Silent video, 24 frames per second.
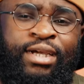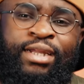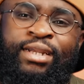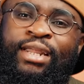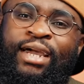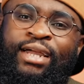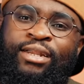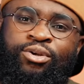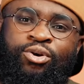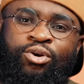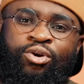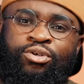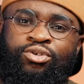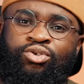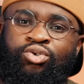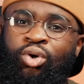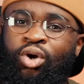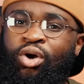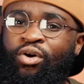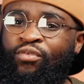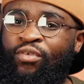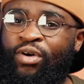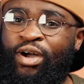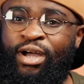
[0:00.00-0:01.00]
That course
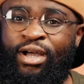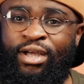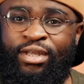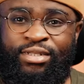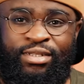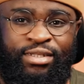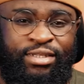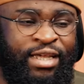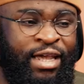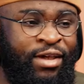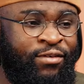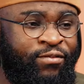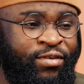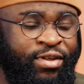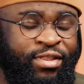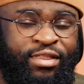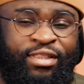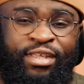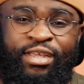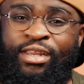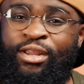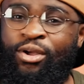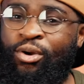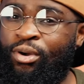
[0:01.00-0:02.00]
covers
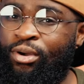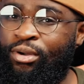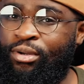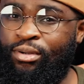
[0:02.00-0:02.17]
everything: